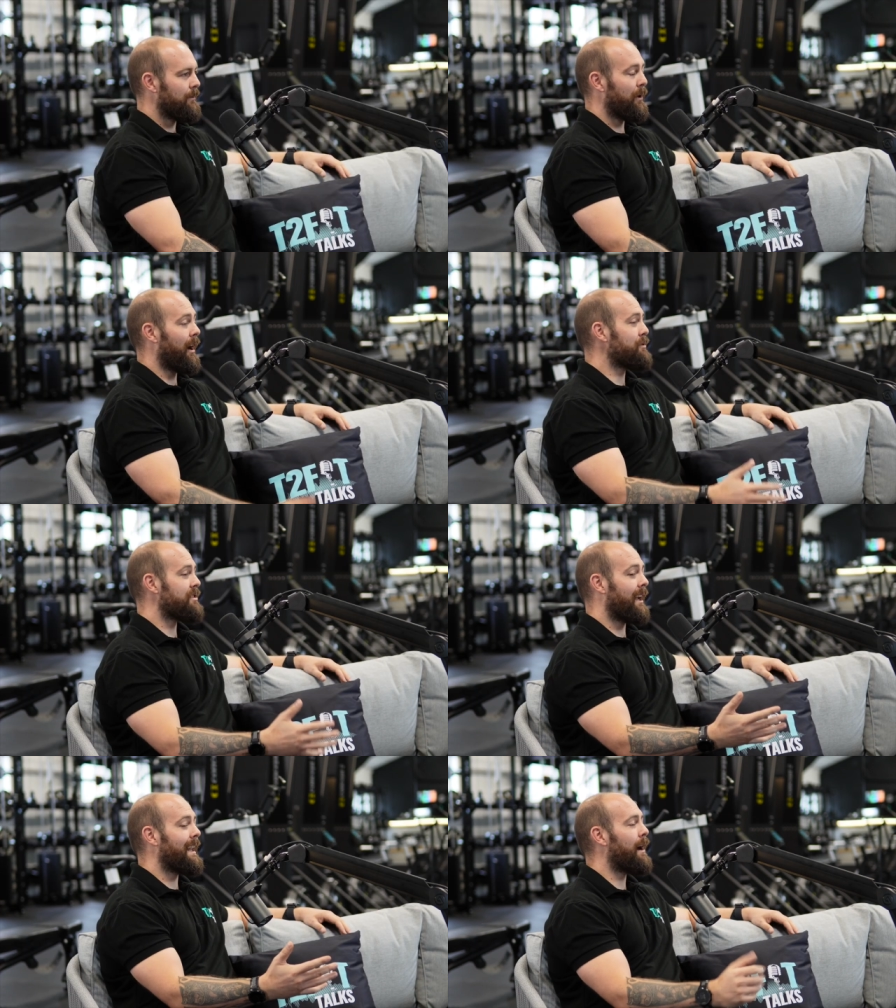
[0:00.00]
but I
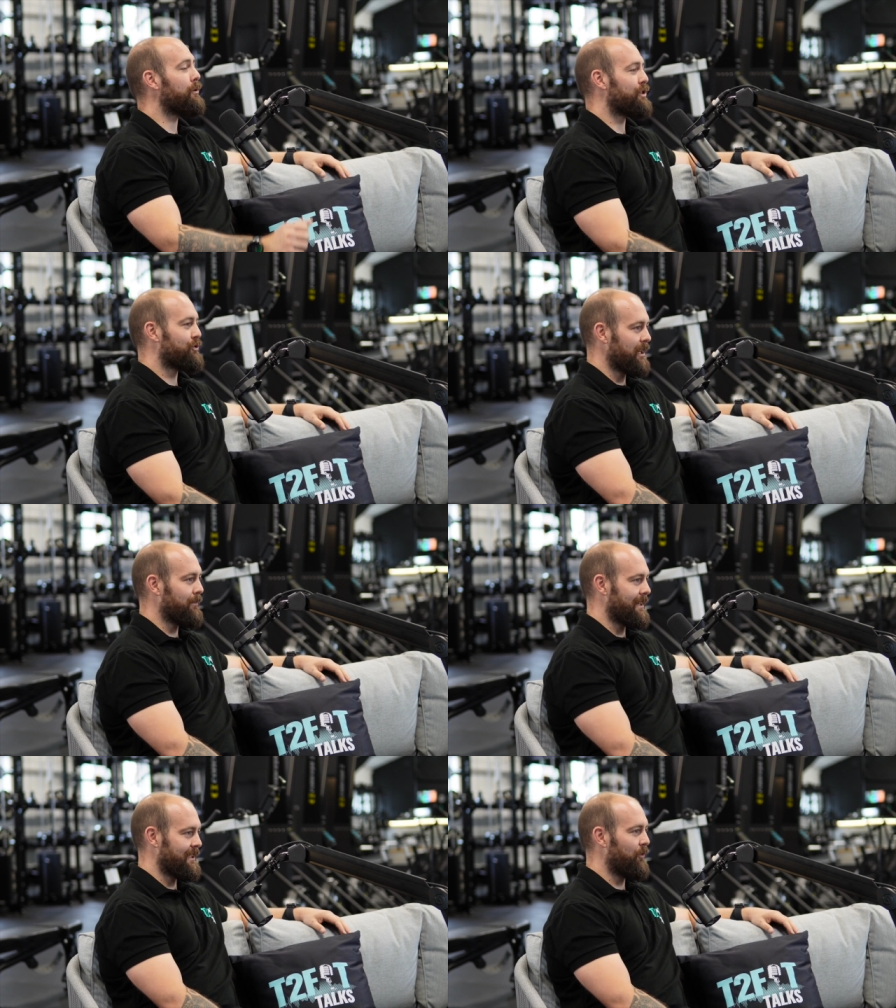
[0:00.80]
was allowed to treat
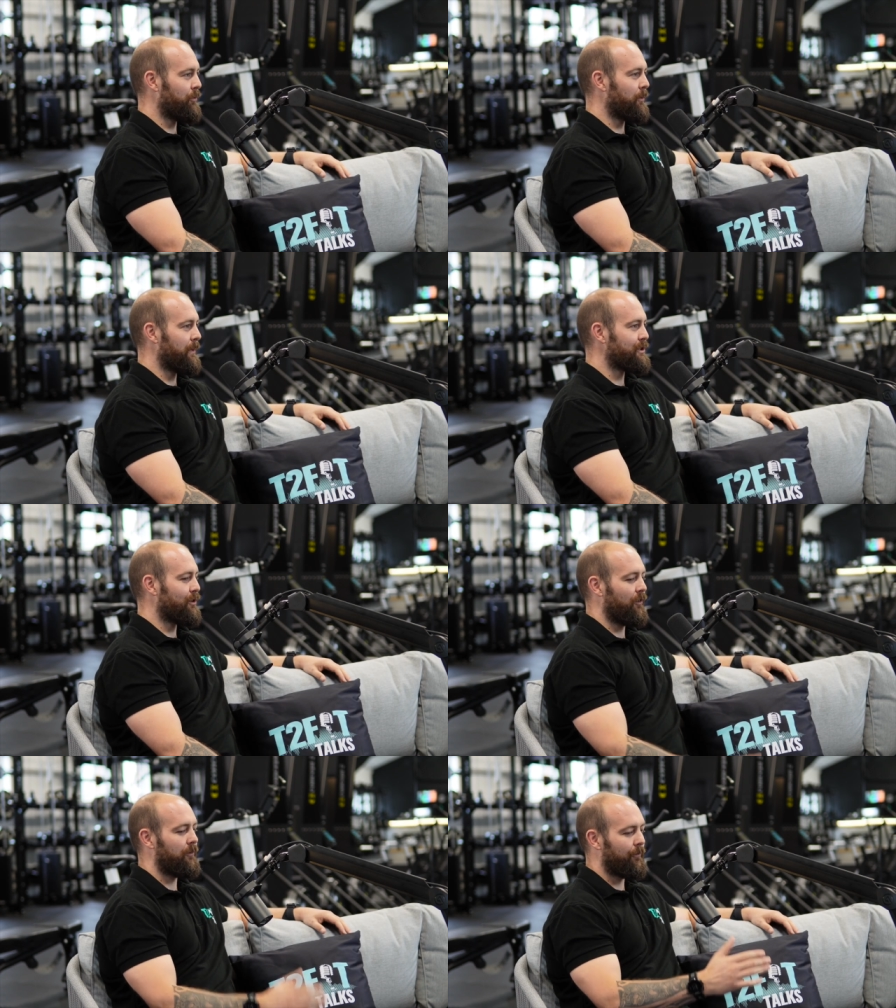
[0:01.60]
myself with a
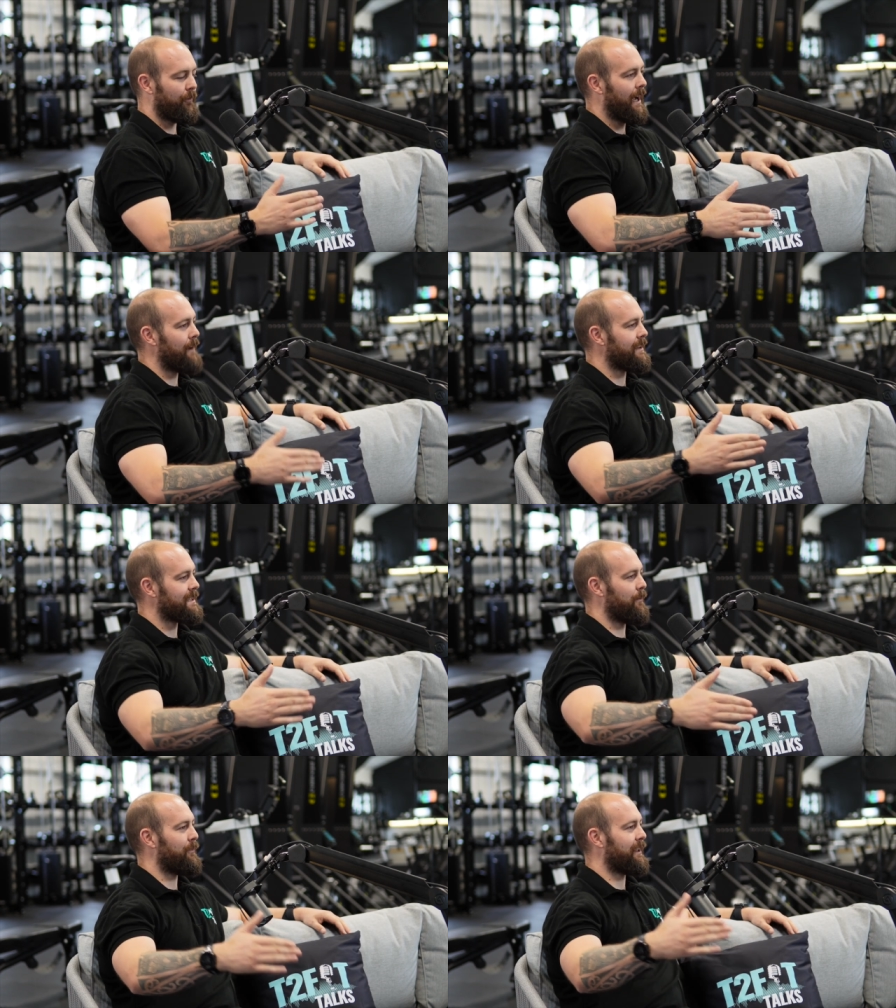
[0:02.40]
Biscoff for having
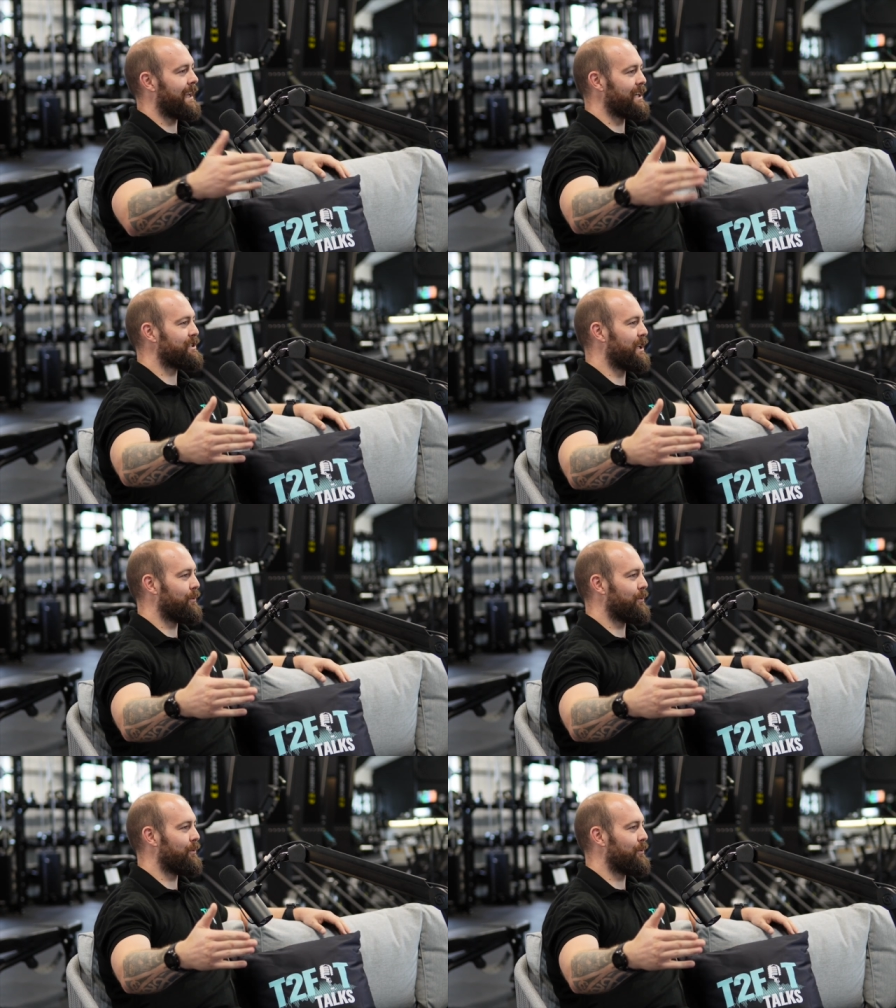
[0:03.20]
something that actually